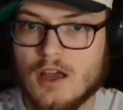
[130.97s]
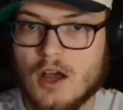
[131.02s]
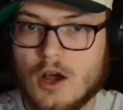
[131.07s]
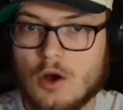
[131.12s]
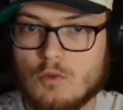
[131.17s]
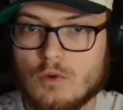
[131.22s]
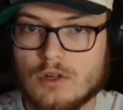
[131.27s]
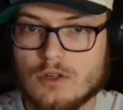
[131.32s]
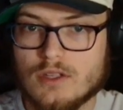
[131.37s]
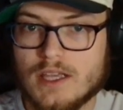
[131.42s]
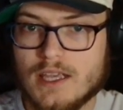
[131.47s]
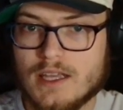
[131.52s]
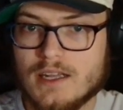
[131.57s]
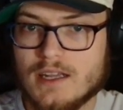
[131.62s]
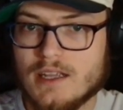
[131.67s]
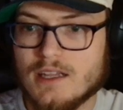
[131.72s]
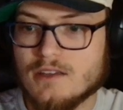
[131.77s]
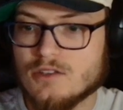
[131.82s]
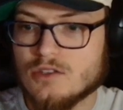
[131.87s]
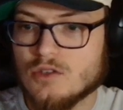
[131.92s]
We'll get
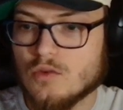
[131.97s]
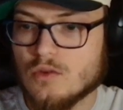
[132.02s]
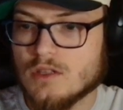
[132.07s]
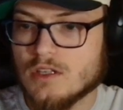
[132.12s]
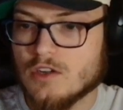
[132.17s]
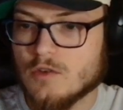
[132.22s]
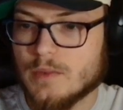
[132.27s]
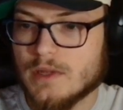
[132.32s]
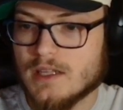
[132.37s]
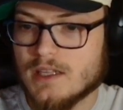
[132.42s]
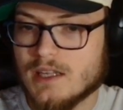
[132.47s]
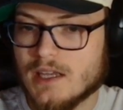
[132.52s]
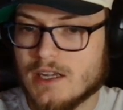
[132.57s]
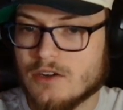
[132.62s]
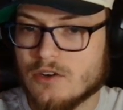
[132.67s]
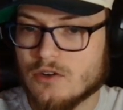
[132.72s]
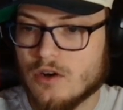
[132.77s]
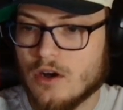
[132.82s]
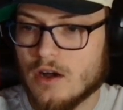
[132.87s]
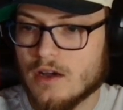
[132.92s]
into a little bit
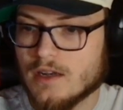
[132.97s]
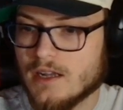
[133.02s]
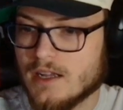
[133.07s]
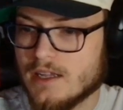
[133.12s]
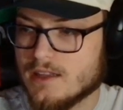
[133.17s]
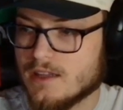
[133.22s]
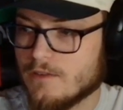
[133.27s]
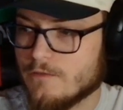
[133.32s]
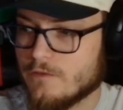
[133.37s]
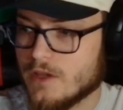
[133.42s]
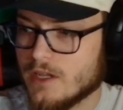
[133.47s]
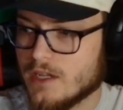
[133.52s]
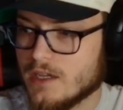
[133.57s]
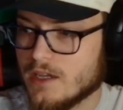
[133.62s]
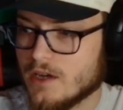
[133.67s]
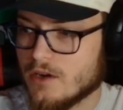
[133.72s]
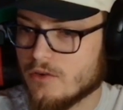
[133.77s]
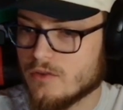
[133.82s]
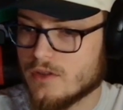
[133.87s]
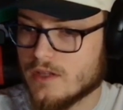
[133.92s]
later on in the
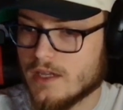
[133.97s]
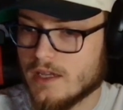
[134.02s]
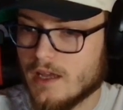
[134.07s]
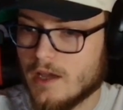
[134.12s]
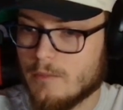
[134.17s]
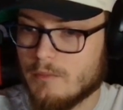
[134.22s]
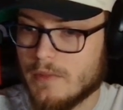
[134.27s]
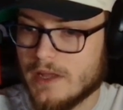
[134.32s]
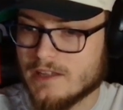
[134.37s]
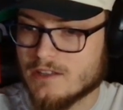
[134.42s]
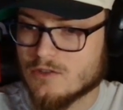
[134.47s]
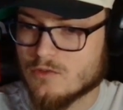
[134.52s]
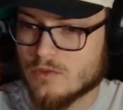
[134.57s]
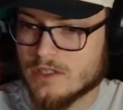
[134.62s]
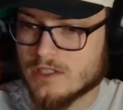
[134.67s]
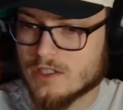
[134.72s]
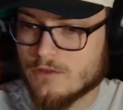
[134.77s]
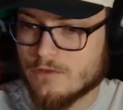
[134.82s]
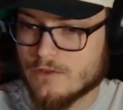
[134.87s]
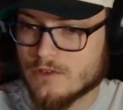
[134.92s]
video the immense
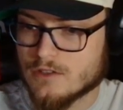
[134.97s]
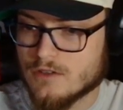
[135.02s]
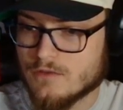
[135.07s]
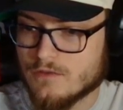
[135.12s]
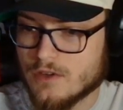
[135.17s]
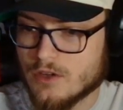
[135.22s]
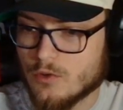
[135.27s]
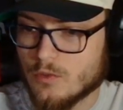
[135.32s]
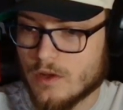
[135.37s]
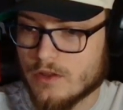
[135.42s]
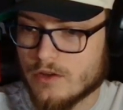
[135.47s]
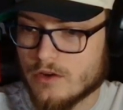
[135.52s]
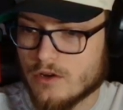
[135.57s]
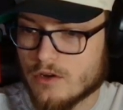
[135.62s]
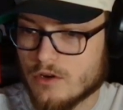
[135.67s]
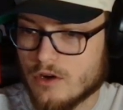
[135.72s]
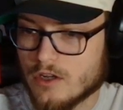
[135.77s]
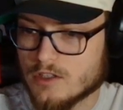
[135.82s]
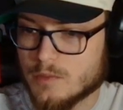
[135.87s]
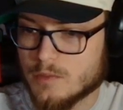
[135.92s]
risk for severe weather
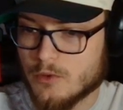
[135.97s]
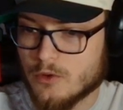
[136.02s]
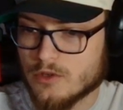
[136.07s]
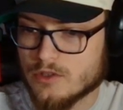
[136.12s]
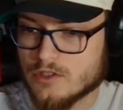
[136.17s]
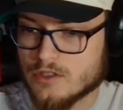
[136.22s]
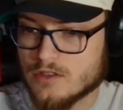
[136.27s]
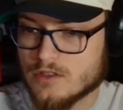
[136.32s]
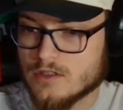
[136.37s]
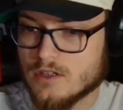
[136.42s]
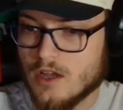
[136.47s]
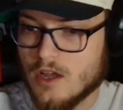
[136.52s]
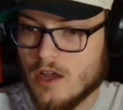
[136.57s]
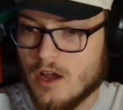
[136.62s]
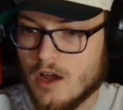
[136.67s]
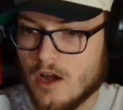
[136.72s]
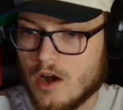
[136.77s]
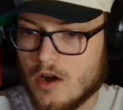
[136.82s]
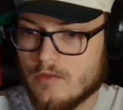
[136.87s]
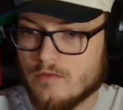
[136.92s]
across portions
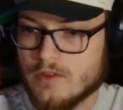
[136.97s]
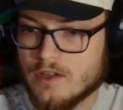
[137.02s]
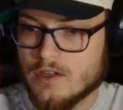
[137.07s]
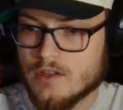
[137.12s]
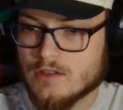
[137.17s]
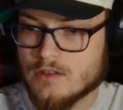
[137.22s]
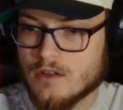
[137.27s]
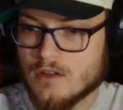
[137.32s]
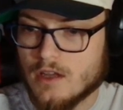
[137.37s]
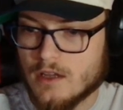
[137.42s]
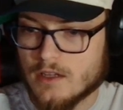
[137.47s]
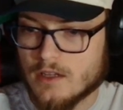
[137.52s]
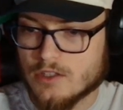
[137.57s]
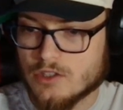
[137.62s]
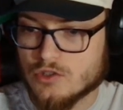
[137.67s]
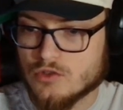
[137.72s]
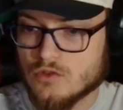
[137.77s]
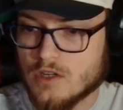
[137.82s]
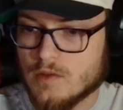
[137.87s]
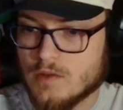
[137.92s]
of the
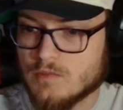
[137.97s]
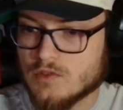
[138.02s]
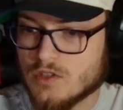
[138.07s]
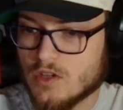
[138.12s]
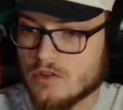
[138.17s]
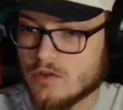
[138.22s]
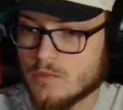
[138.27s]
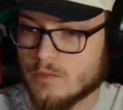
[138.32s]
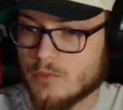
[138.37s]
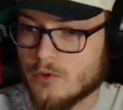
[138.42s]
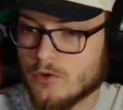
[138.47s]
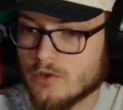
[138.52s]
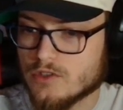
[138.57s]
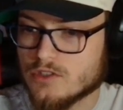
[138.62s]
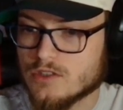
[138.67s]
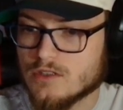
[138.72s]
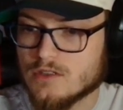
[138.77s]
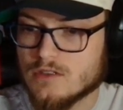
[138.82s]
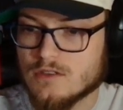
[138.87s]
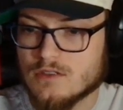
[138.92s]
extreme southern
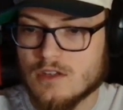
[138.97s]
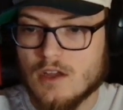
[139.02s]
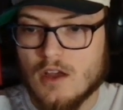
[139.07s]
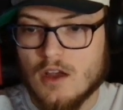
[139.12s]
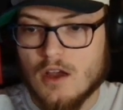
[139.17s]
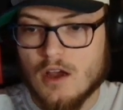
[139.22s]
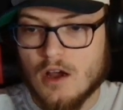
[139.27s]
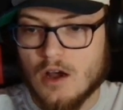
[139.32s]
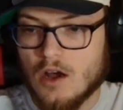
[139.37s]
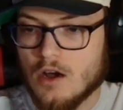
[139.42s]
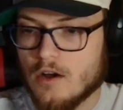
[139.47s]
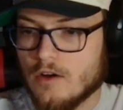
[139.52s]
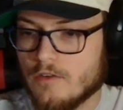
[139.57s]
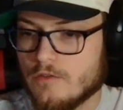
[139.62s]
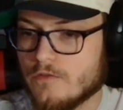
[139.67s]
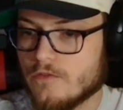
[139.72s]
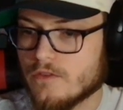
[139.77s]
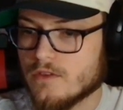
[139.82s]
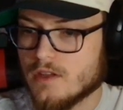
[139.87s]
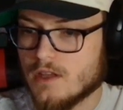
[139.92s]
portions
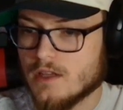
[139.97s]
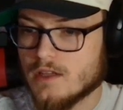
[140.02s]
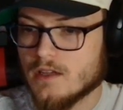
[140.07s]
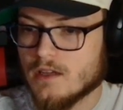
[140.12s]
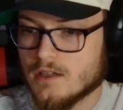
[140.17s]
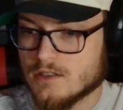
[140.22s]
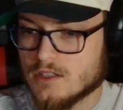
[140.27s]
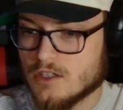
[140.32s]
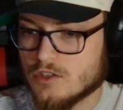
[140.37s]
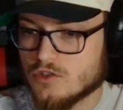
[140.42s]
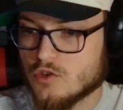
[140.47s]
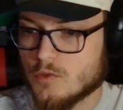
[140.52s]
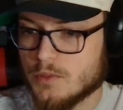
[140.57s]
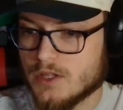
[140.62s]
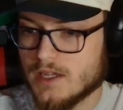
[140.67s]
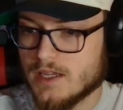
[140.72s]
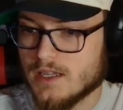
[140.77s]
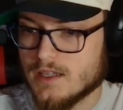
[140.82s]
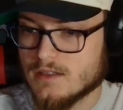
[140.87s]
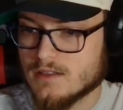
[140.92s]
of the Central
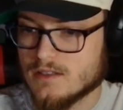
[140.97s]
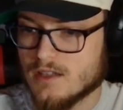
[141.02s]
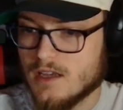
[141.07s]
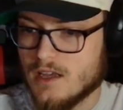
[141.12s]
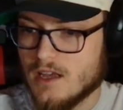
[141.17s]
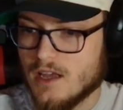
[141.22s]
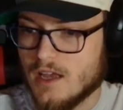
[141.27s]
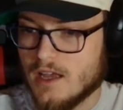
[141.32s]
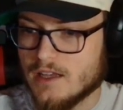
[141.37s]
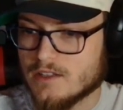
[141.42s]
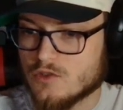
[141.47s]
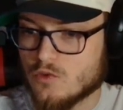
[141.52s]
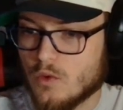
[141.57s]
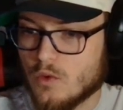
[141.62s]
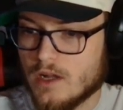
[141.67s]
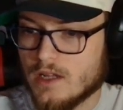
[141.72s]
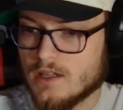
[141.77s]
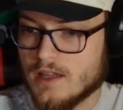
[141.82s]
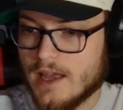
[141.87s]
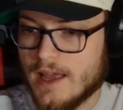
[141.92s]
Plains, as
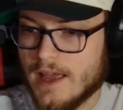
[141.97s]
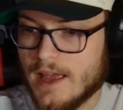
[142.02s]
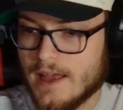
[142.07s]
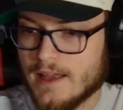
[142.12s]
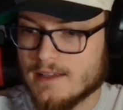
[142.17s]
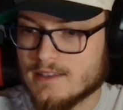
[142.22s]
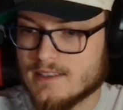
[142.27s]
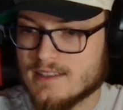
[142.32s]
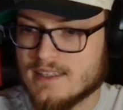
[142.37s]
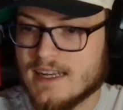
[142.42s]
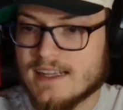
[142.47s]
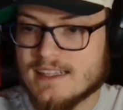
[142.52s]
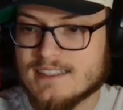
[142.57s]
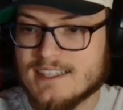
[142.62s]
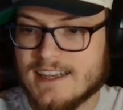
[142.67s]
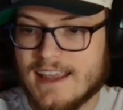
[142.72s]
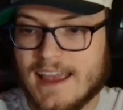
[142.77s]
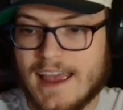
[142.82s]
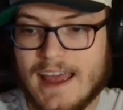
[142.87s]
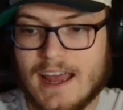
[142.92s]
well as
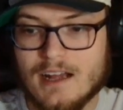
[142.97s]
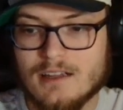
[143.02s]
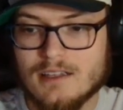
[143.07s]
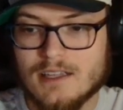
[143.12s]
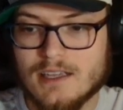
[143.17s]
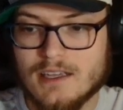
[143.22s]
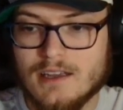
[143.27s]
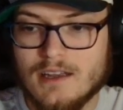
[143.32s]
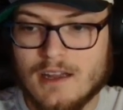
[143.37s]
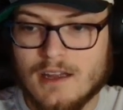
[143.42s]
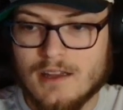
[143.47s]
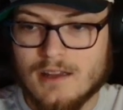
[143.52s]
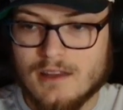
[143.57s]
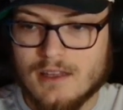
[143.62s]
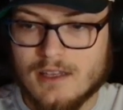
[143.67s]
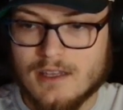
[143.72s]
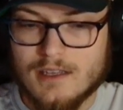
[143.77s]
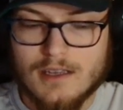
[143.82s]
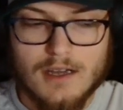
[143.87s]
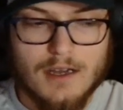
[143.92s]
Dixie Alley,
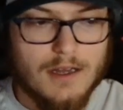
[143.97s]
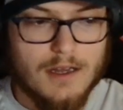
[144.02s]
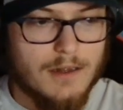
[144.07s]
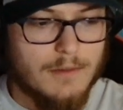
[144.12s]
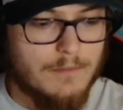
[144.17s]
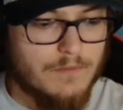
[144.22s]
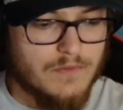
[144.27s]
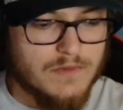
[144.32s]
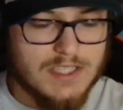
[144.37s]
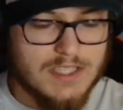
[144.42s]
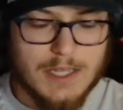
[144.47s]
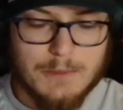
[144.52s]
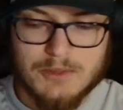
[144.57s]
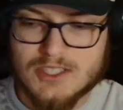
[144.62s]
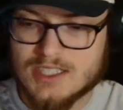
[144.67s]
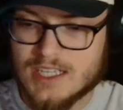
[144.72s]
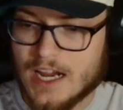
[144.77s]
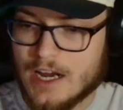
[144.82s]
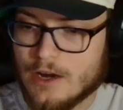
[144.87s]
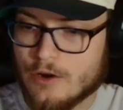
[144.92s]
the deep
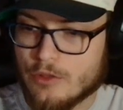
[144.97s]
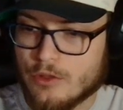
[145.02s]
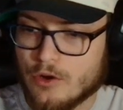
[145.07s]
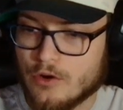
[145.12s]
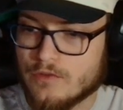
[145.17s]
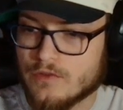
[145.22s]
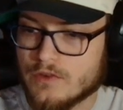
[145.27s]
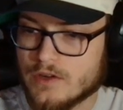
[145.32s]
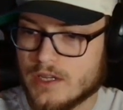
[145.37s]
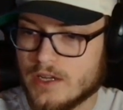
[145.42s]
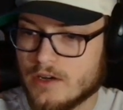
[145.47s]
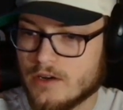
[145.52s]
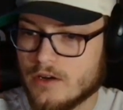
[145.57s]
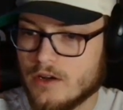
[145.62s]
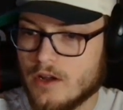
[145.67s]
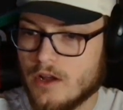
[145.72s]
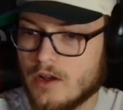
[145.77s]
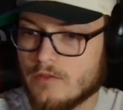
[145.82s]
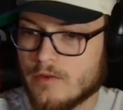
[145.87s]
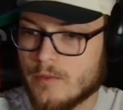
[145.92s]
south over
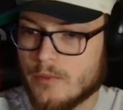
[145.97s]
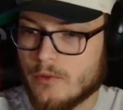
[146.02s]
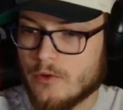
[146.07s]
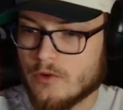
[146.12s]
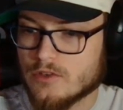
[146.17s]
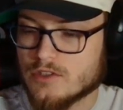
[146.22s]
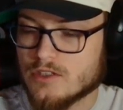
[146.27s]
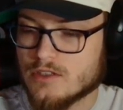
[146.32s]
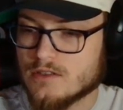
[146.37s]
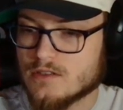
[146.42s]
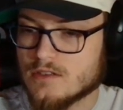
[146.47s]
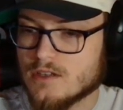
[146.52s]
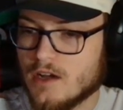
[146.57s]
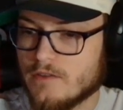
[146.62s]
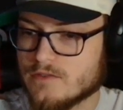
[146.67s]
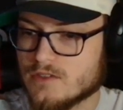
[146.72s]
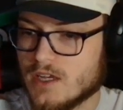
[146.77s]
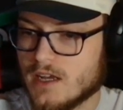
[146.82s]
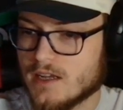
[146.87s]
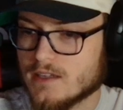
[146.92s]
here for portions
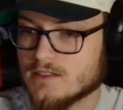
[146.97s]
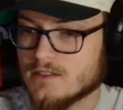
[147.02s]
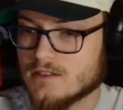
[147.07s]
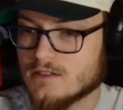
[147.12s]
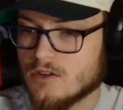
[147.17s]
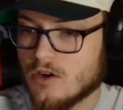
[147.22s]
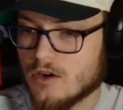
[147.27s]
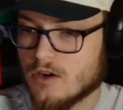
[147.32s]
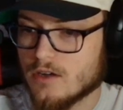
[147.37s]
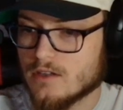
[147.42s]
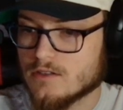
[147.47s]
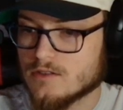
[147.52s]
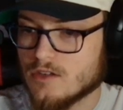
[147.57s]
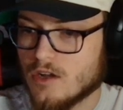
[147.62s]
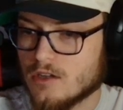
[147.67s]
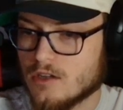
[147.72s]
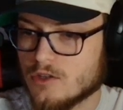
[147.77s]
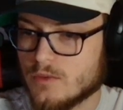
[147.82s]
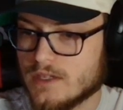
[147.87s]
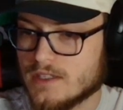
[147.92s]
of Texas,
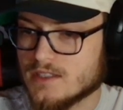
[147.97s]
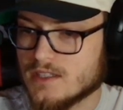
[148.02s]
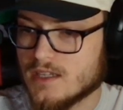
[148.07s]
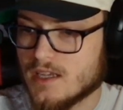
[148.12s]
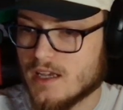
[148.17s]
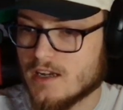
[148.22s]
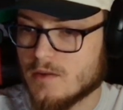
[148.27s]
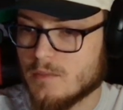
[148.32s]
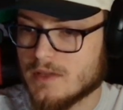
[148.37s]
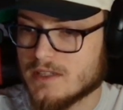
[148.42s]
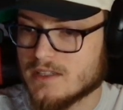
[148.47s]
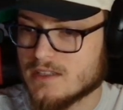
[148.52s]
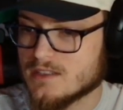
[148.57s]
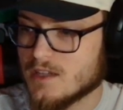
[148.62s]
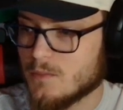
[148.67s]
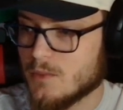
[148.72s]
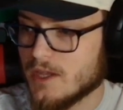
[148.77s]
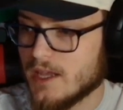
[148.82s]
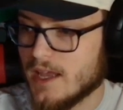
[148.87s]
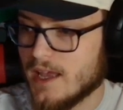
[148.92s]
Arkansas, Louisiana,
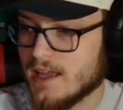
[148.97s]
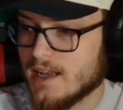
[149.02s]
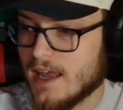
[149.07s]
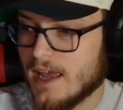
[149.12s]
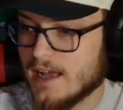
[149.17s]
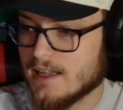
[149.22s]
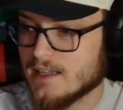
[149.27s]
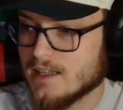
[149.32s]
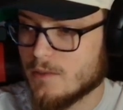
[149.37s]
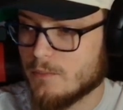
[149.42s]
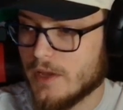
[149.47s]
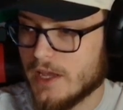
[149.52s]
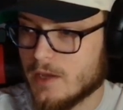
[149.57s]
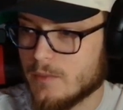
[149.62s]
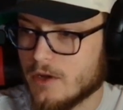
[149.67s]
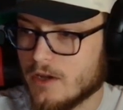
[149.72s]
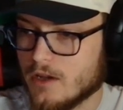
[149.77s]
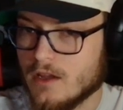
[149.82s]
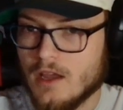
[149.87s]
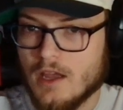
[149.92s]
Mississippi, and
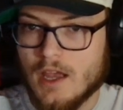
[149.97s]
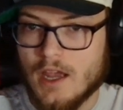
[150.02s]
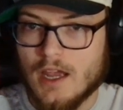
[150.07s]
Alabama.